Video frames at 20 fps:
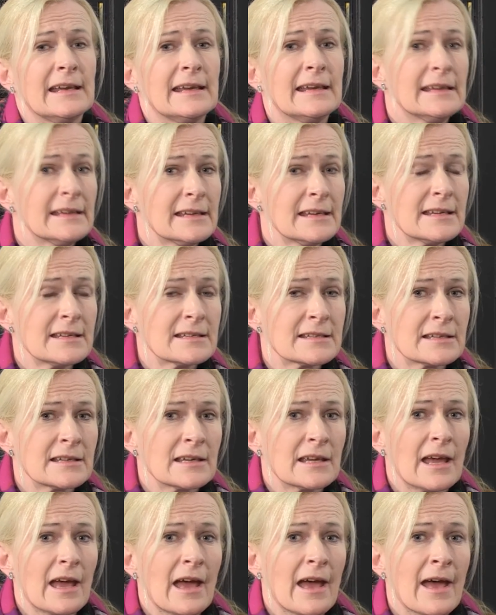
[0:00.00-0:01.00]
in it,
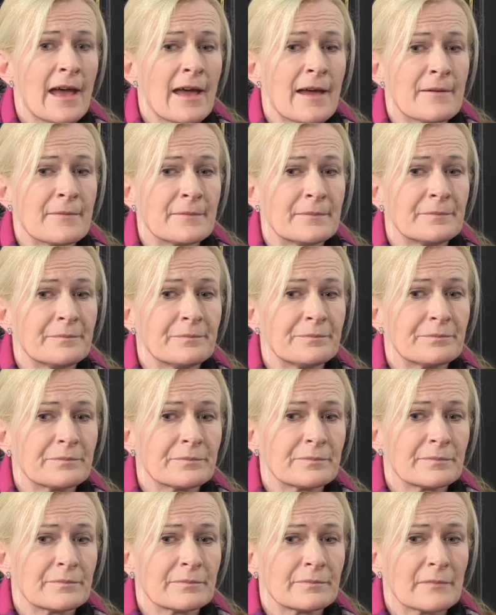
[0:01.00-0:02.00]
and
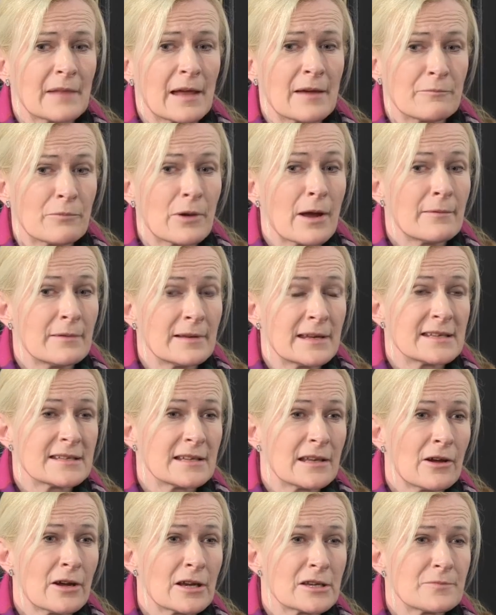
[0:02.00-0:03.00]
probably is
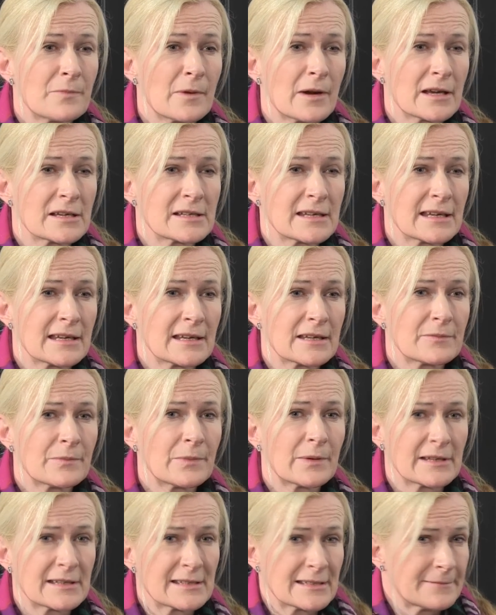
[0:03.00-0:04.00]
a large part in it,
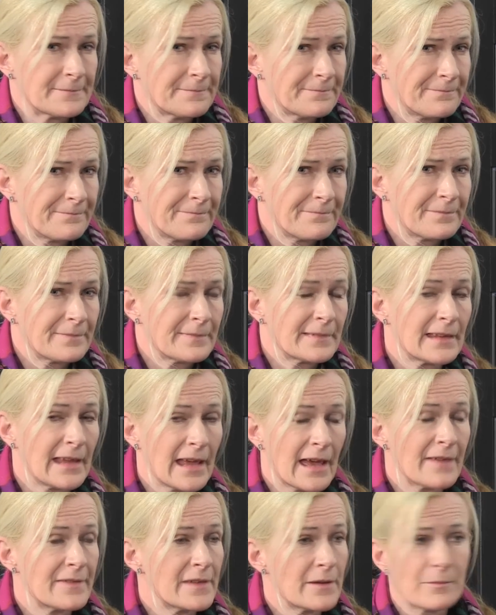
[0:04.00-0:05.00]
but
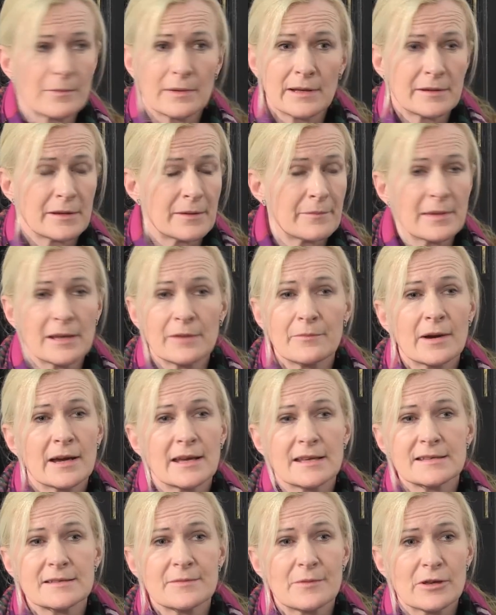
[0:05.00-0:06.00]
yeah, they
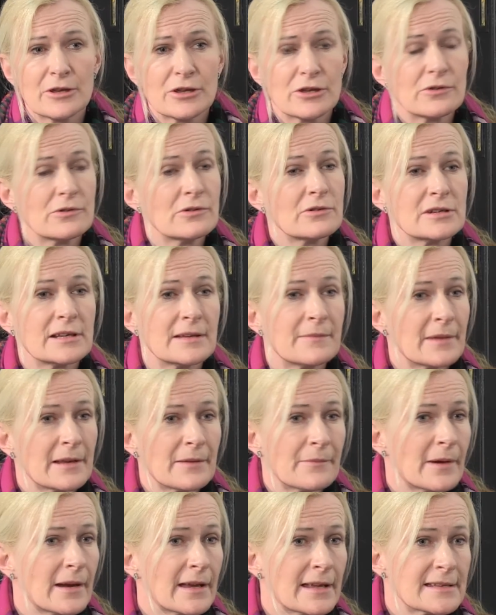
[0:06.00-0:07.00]
hugely
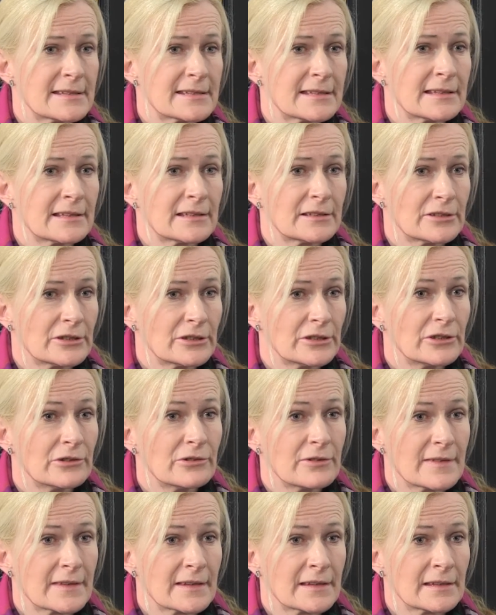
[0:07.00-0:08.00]
minimise their
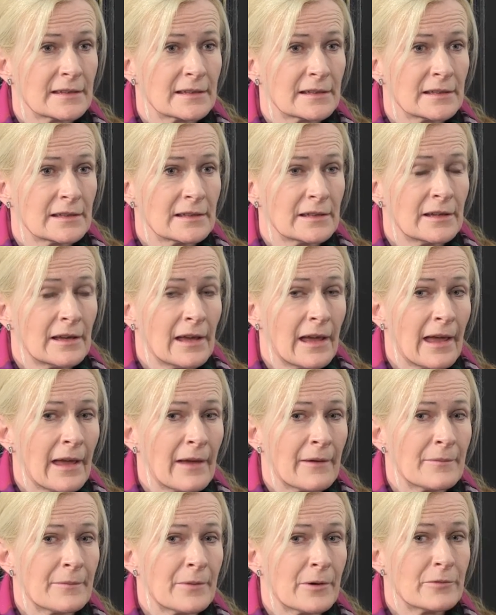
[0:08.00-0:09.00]
use.
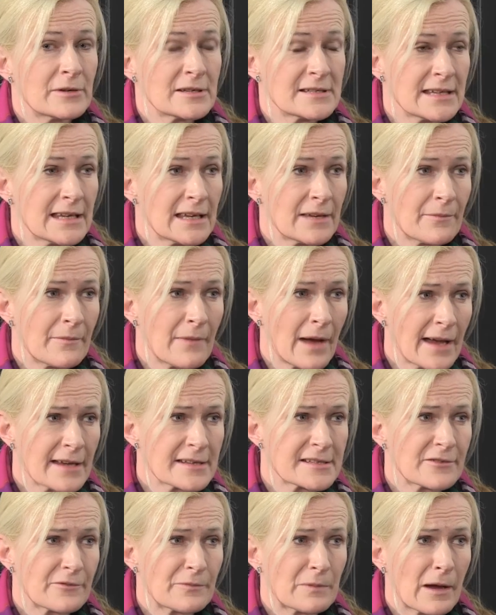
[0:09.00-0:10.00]
But we're seeing
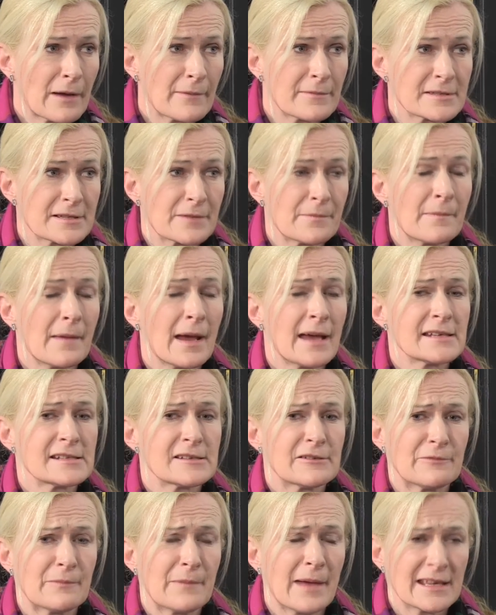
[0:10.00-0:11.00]
massive problems and
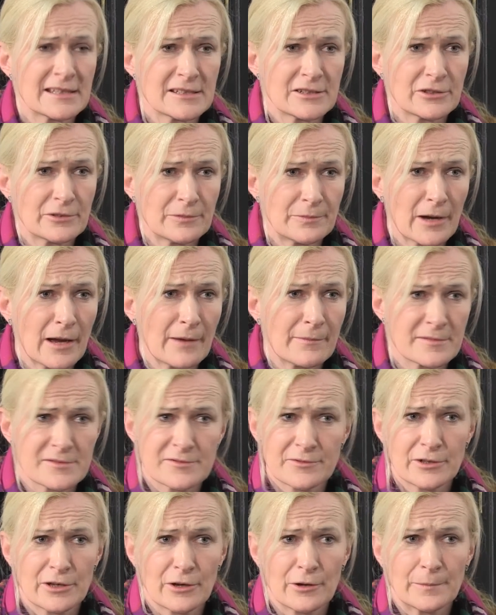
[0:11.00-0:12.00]
massive medical problems
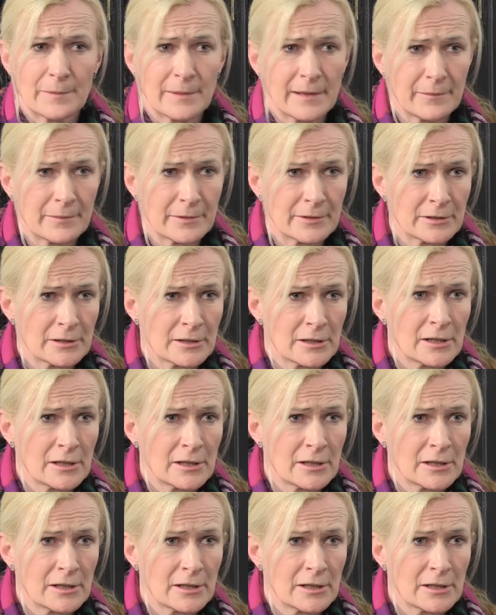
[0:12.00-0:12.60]
for young people.